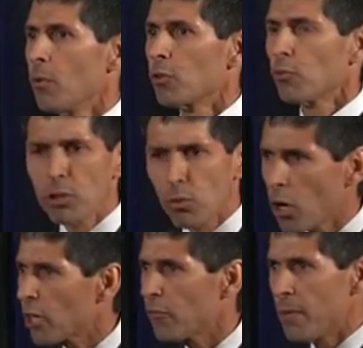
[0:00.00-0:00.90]
Through the
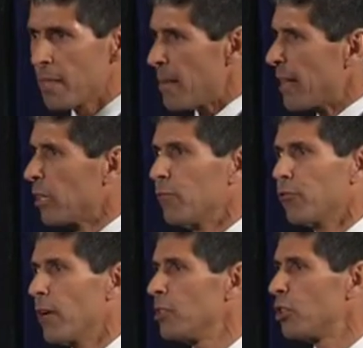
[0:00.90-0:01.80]
work that my good
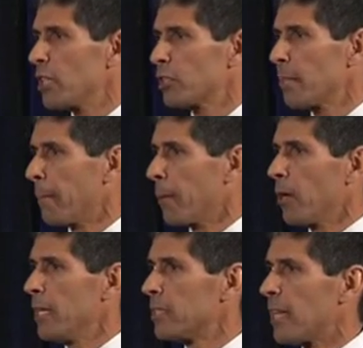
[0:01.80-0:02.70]
friend Justin
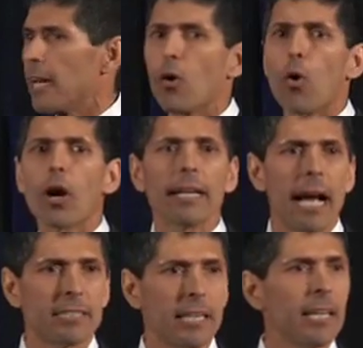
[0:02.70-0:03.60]
Paperny has done in
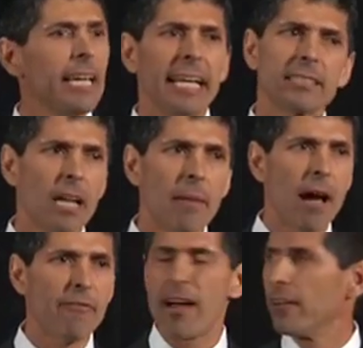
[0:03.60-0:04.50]
organizing, it's not
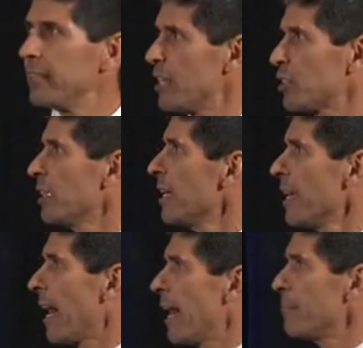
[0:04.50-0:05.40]
my foundation.
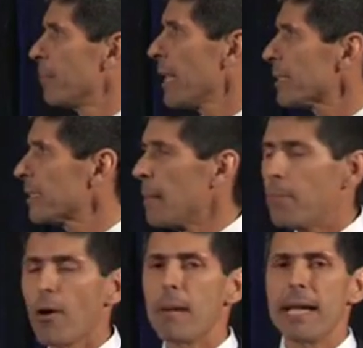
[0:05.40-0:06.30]
I am blessed that he
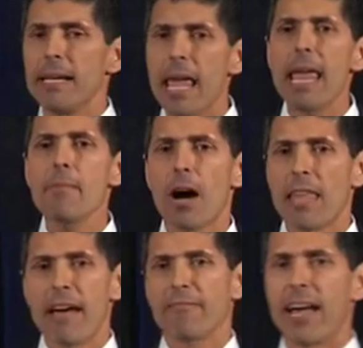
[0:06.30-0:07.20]
put my name on
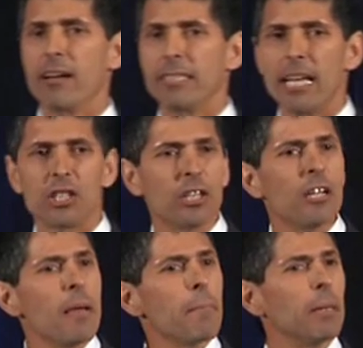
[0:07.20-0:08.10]
that foundation,
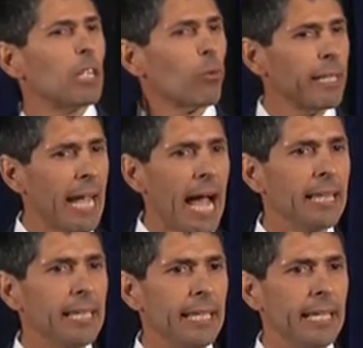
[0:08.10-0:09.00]
but the
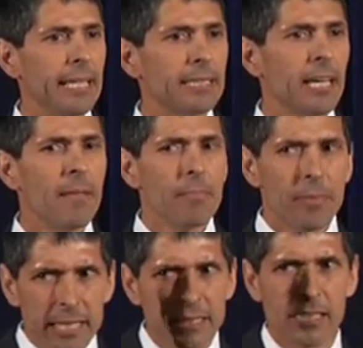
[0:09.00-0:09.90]
reality is
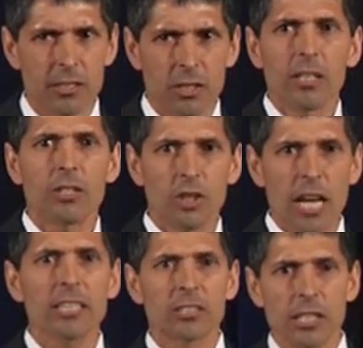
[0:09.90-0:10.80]
this is
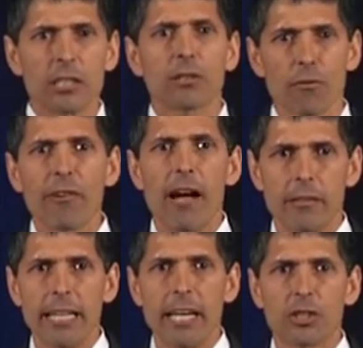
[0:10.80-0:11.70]
Justin's
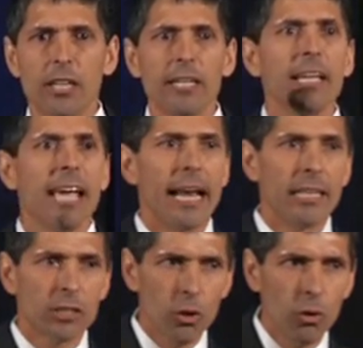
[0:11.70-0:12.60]
foundation, and
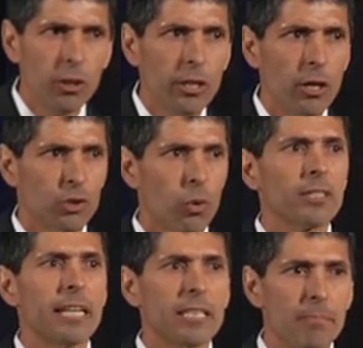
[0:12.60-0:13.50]
it's Julio's
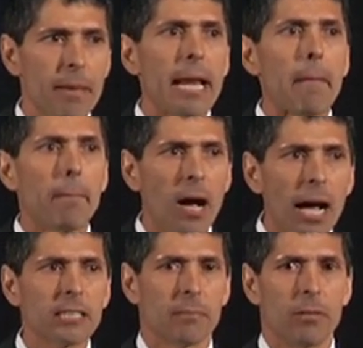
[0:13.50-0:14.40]
work that has made it
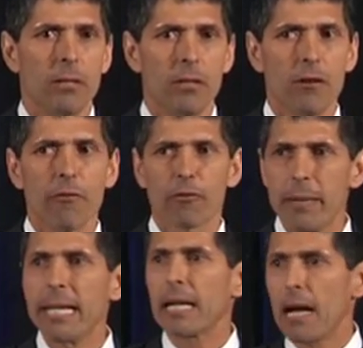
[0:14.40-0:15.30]
possible for
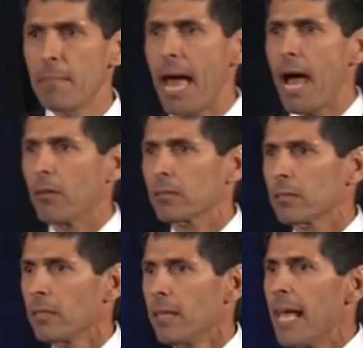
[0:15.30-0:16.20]
me to come out
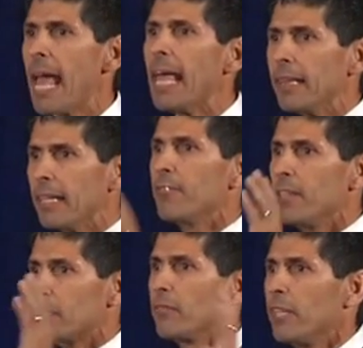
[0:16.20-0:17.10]
and live
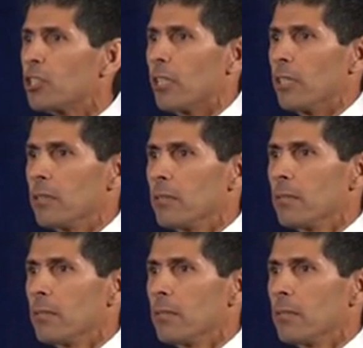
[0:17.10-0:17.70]
this vision.